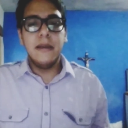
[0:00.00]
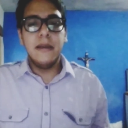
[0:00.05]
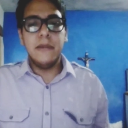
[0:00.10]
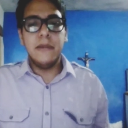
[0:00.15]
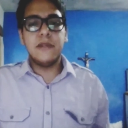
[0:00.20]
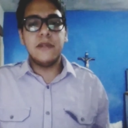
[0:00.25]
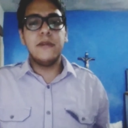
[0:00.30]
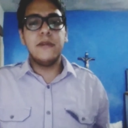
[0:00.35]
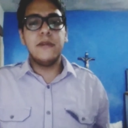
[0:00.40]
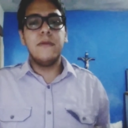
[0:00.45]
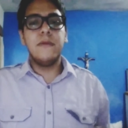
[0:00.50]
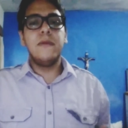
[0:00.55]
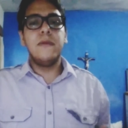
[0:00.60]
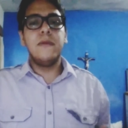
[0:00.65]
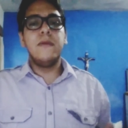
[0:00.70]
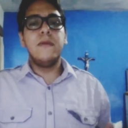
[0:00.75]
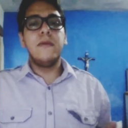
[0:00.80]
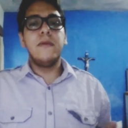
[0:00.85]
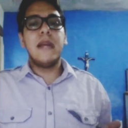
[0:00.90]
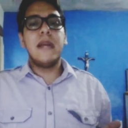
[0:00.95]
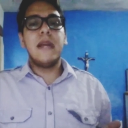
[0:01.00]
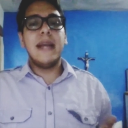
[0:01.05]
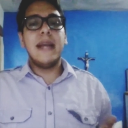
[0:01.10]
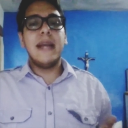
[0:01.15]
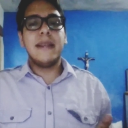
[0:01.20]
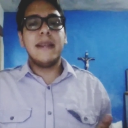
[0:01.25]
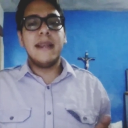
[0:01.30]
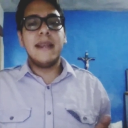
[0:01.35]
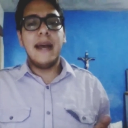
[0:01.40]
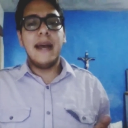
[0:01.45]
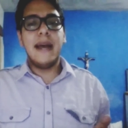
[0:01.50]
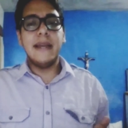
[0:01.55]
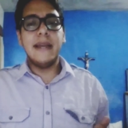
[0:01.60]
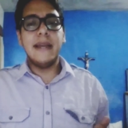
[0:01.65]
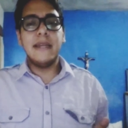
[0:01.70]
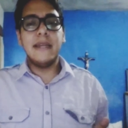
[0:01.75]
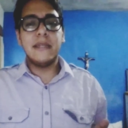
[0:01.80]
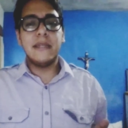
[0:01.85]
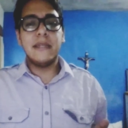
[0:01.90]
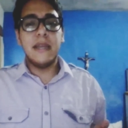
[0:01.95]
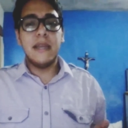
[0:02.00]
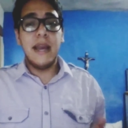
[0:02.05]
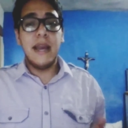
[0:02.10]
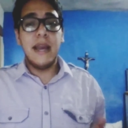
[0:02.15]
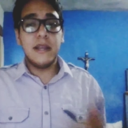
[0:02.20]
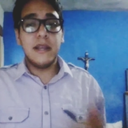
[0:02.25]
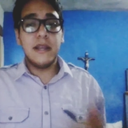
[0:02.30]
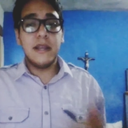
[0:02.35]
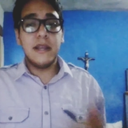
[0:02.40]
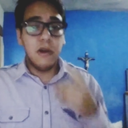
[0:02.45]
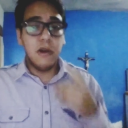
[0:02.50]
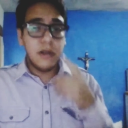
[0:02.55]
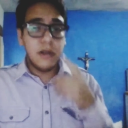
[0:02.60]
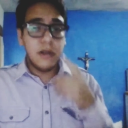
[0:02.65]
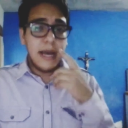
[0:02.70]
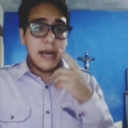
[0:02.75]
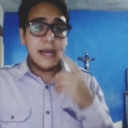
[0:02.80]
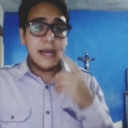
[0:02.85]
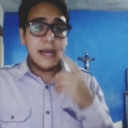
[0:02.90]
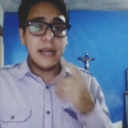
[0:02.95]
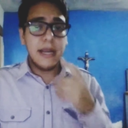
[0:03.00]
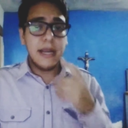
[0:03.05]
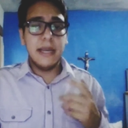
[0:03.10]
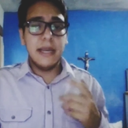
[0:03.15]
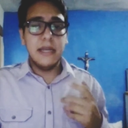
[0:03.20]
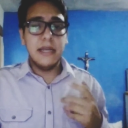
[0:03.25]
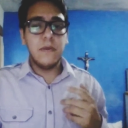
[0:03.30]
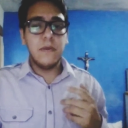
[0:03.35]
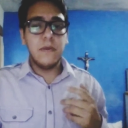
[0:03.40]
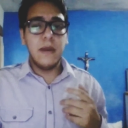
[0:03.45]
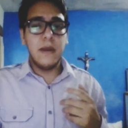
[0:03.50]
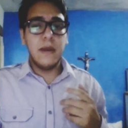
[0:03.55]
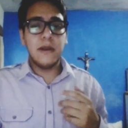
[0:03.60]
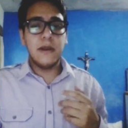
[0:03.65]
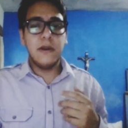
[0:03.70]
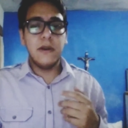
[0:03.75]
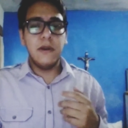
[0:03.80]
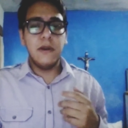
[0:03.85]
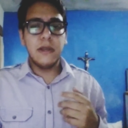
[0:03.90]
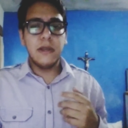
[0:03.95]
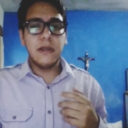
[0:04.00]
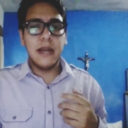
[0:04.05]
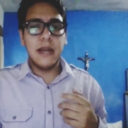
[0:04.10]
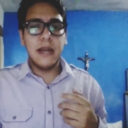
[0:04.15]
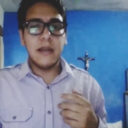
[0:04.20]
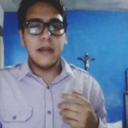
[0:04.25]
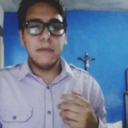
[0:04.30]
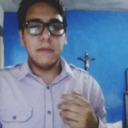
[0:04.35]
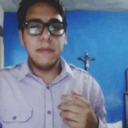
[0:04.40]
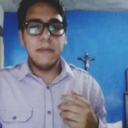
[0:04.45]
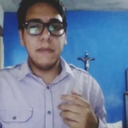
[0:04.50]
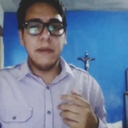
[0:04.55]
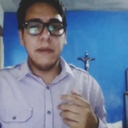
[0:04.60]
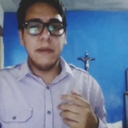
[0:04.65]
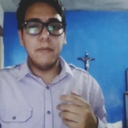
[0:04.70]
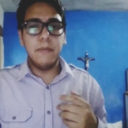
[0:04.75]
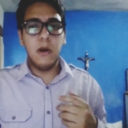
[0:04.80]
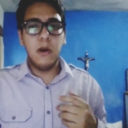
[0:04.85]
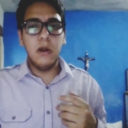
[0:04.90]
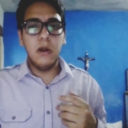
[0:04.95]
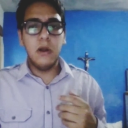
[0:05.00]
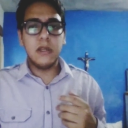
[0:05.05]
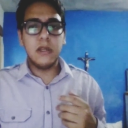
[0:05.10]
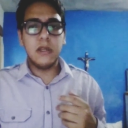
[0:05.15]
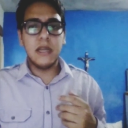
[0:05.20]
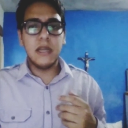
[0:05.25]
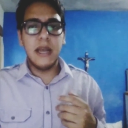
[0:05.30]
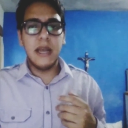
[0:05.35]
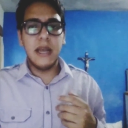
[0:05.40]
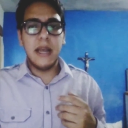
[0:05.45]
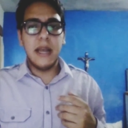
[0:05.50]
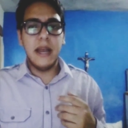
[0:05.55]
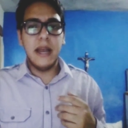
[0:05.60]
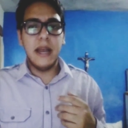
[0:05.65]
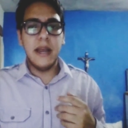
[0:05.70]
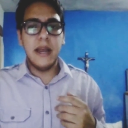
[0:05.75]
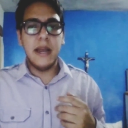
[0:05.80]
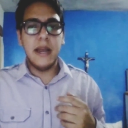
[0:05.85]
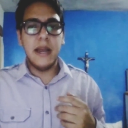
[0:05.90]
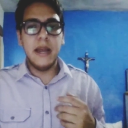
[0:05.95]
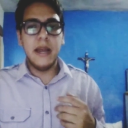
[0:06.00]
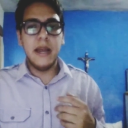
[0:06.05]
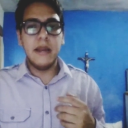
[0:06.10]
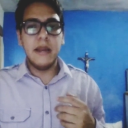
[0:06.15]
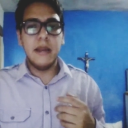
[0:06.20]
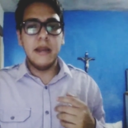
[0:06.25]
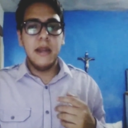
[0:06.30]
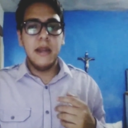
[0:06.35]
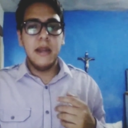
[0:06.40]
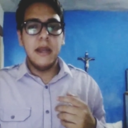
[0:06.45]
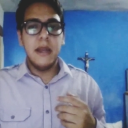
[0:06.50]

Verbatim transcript: Miso at is eight contact, is way contact people, and